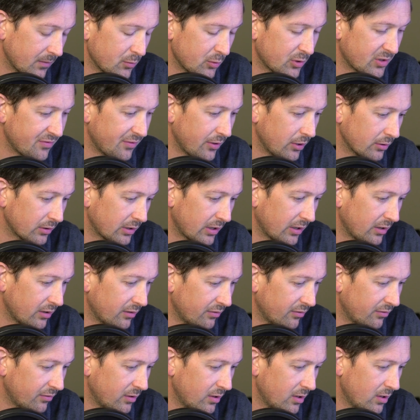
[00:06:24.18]
was felt kind
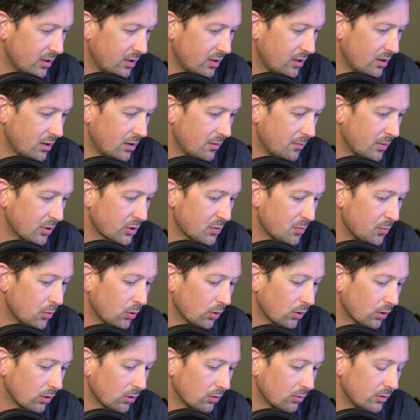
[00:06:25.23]
of much
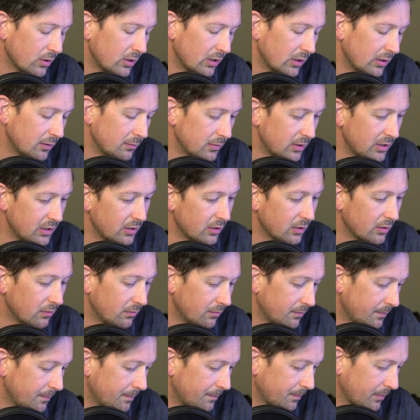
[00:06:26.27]
more
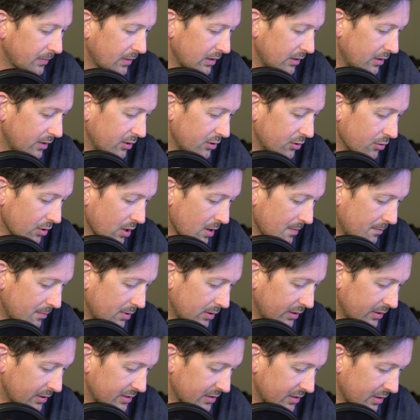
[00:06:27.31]
in Europe,
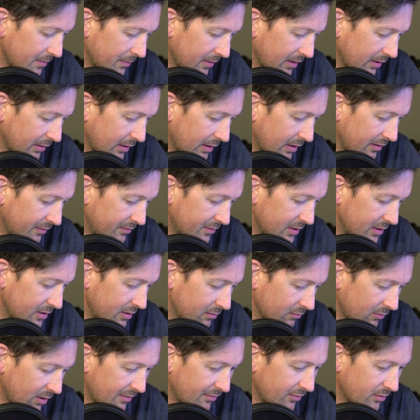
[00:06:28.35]
but it's something that I've
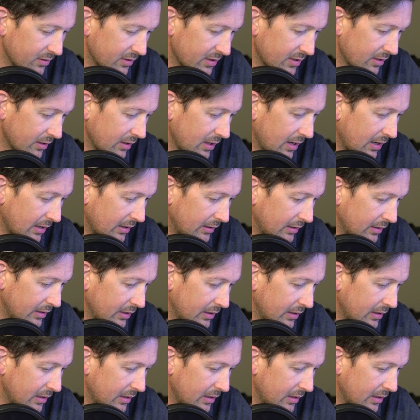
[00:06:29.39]
seen referenced a lot.